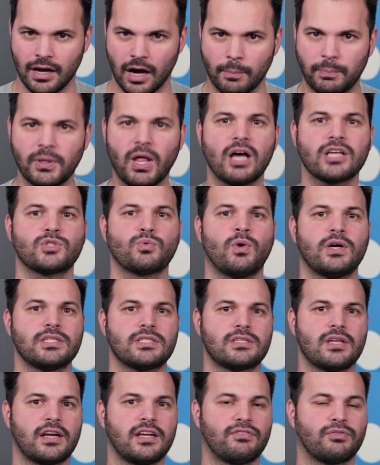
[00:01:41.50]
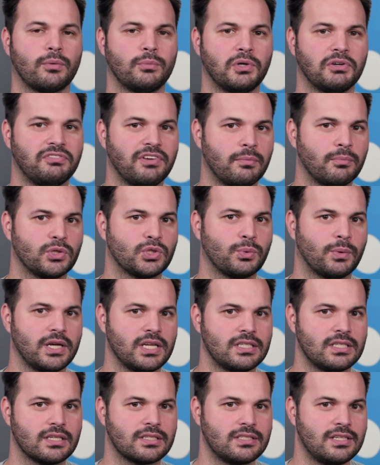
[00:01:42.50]
A PLOS One study from November
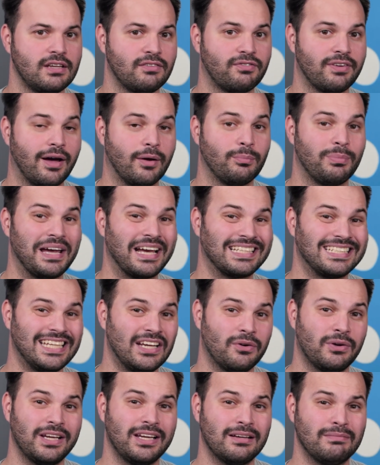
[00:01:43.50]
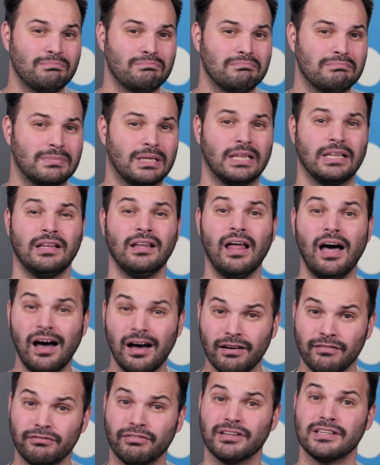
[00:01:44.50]
2016 found bacteria
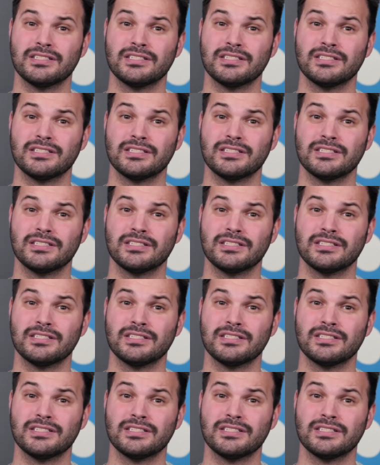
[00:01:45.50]
love